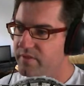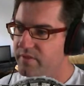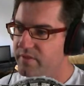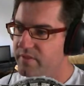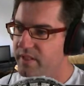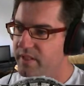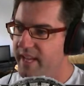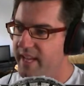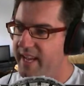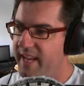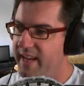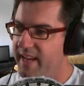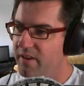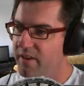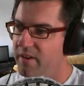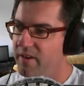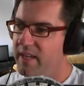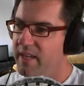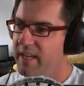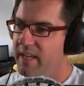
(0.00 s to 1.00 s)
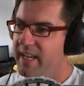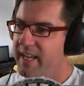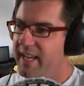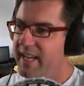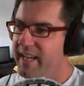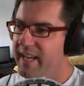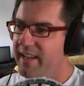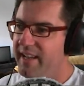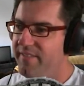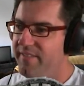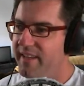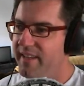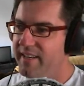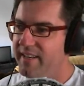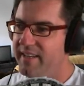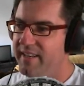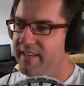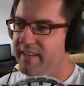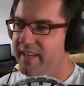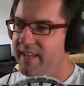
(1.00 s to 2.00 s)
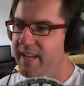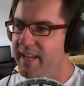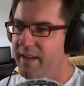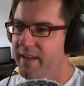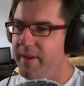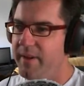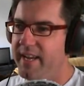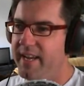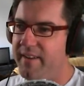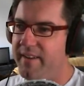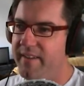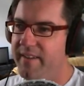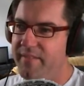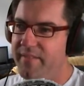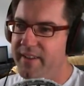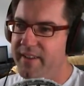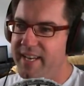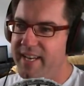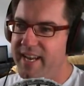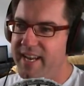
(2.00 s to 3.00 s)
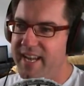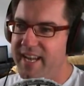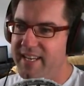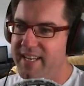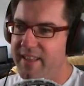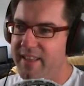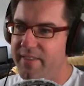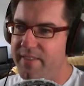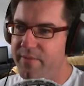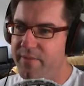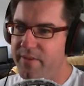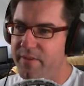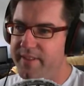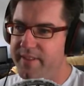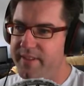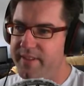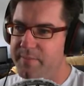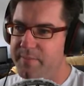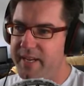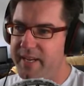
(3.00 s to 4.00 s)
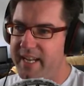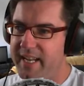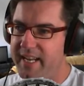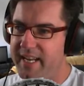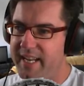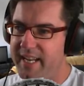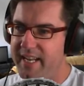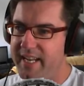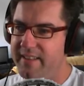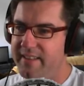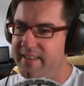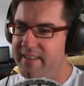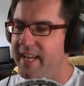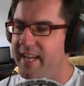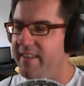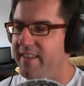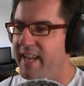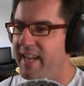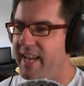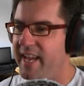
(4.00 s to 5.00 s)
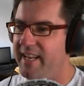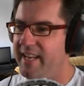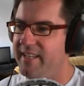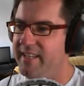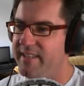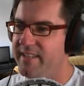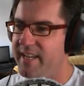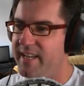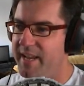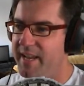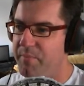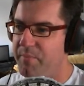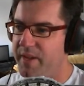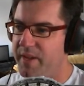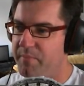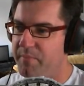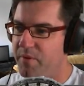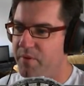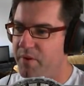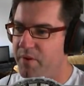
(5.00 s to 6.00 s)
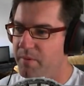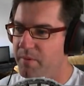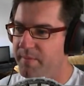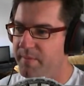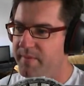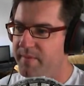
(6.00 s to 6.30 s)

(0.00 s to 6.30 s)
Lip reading: Now, if it... Here we go. If it can't get through this part here, then that is a big problem.